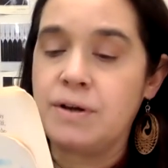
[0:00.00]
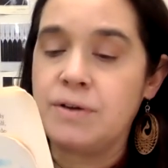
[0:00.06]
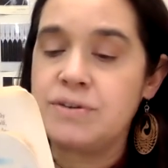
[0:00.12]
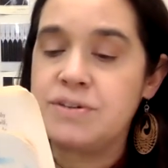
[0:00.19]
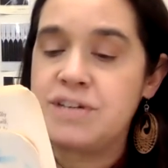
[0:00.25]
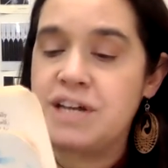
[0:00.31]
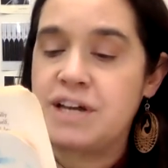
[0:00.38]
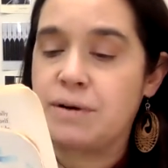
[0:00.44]

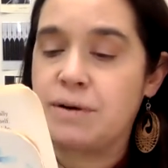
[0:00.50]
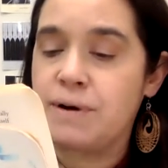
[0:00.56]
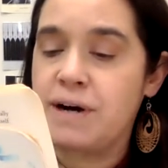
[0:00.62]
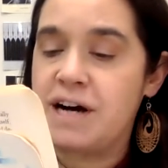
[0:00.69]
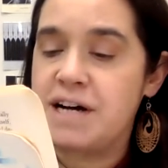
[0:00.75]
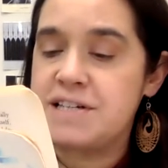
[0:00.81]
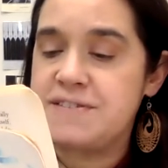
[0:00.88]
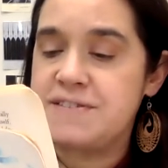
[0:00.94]
Lieutenant
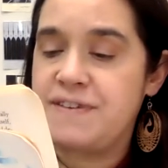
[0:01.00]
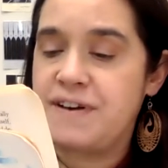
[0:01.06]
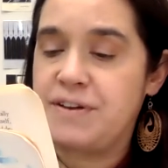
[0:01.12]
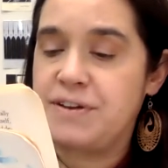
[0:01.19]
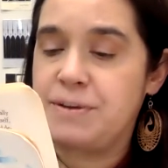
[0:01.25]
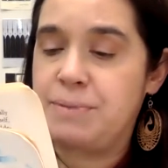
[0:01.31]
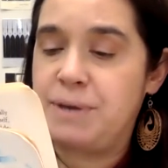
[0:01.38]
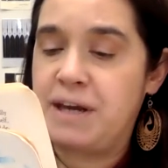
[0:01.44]
Cross
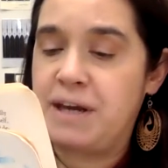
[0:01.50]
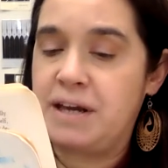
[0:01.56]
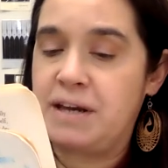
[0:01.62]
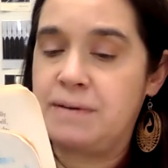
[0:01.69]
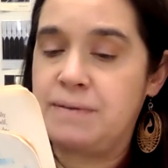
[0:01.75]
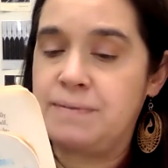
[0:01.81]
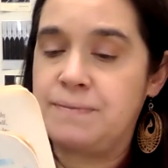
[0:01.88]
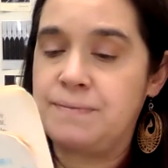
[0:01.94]
felt the
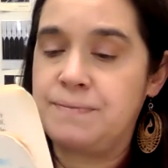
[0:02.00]
pain.